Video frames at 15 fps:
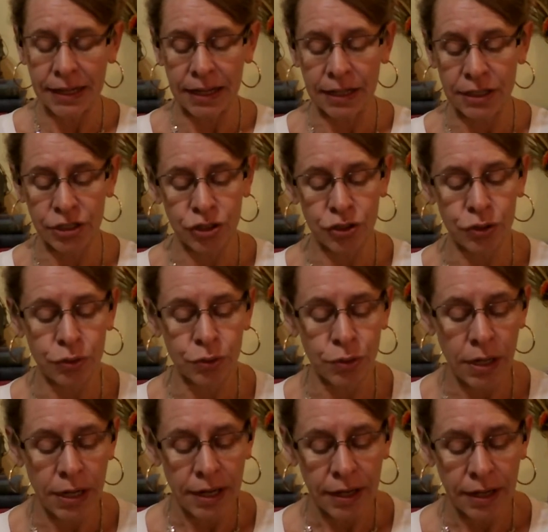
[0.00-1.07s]
unto
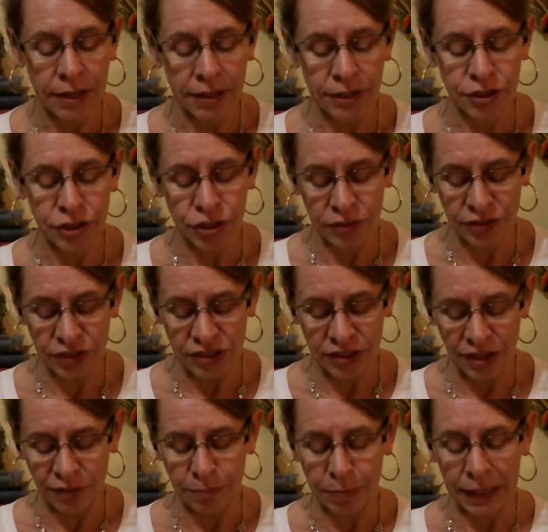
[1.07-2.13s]
the servants
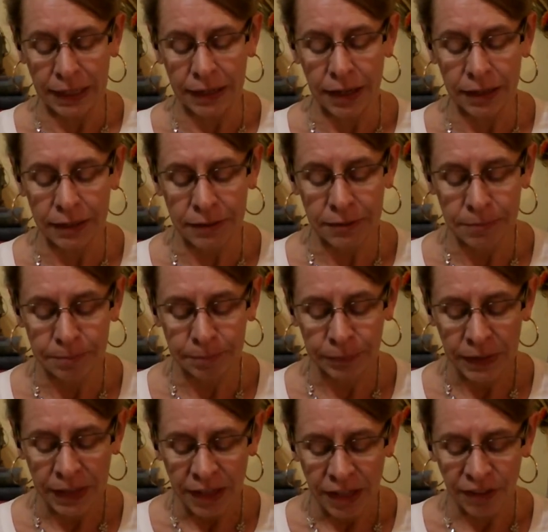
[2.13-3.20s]
of Balak,
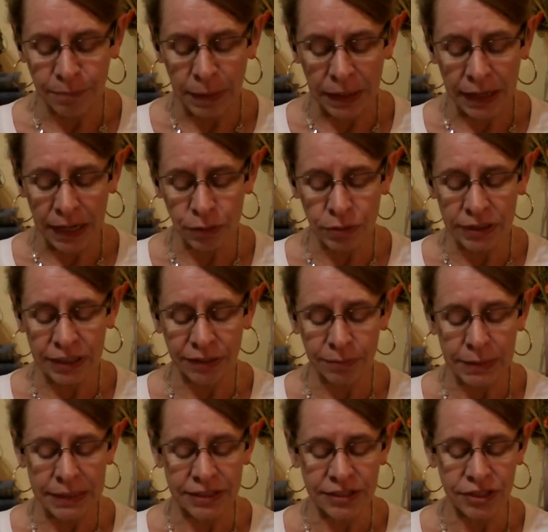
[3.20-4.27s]
If Balak would give
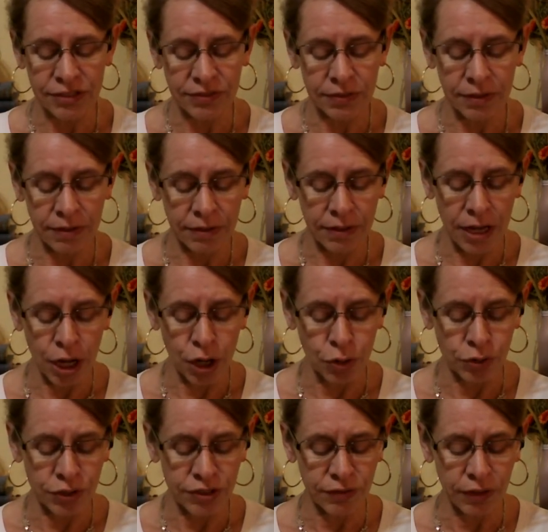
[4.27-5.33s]
me his
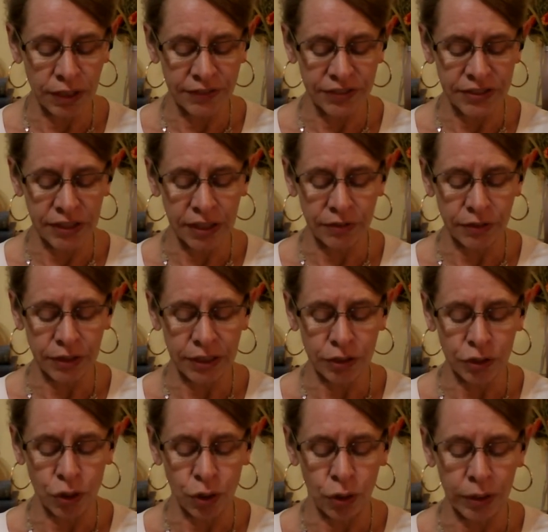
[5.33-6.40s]
house full of silver and
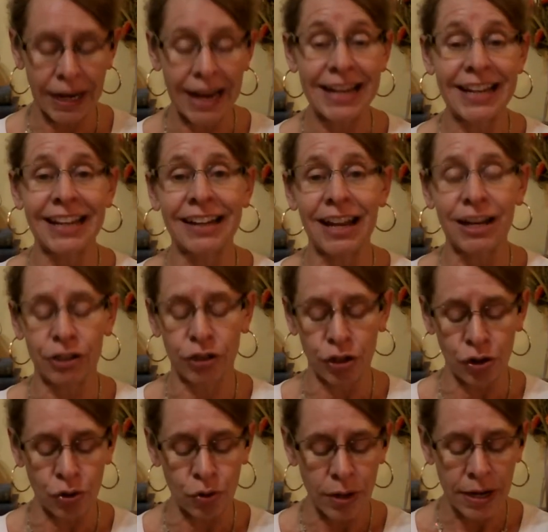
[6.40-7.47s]
gold, I cannot
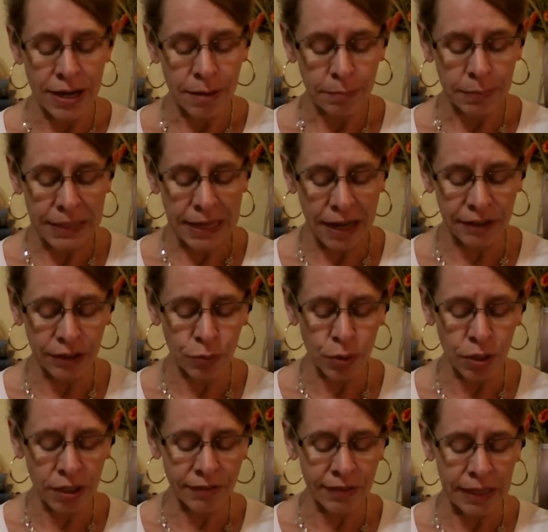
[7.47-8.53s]
go beyond the
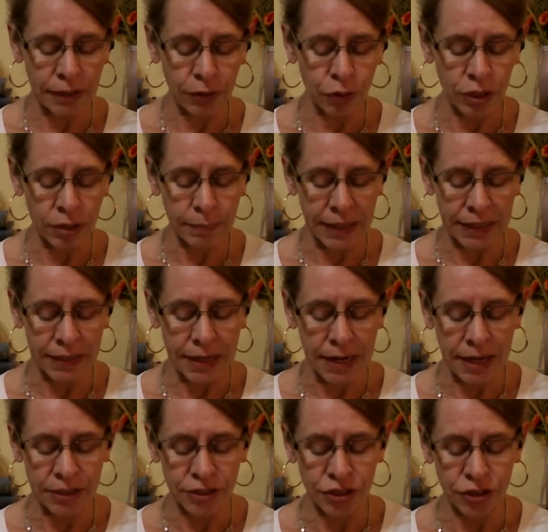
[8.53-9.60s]
word of thy Lord my
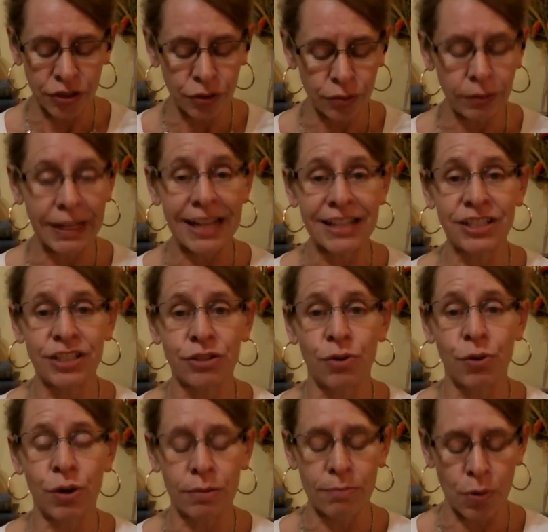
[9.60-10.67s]
God to do less
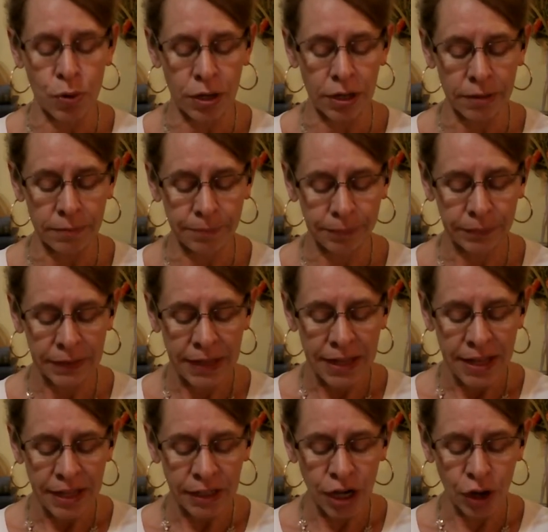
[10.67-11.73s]
or more.
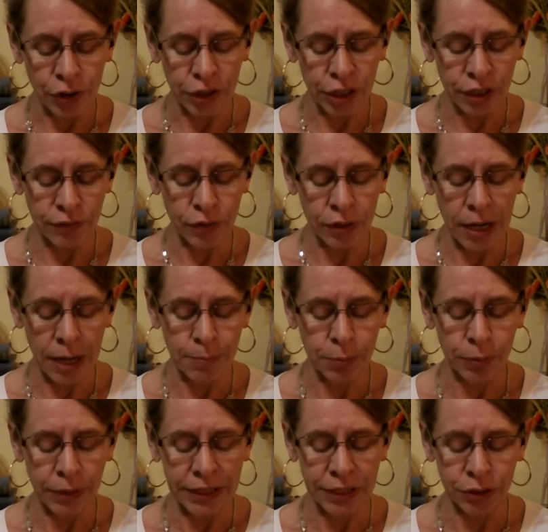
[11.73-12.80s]
Now therefore, I
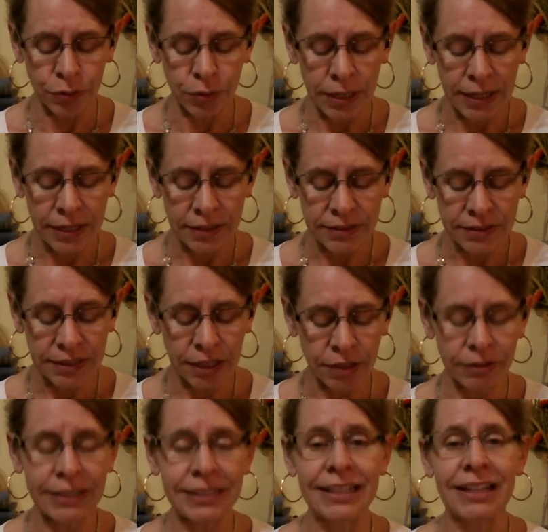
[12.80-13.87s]
pray you,
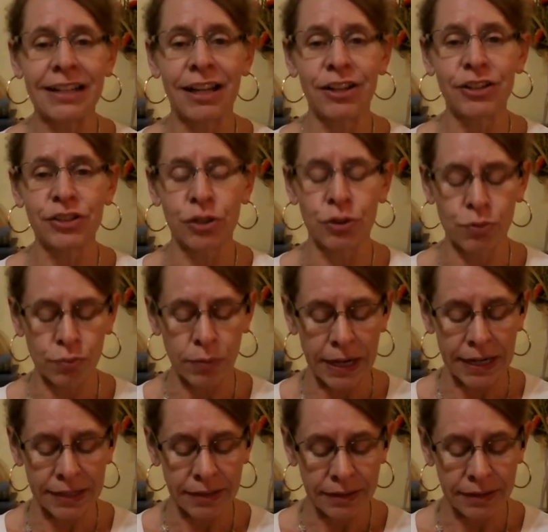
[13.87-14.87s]
tarry ye also right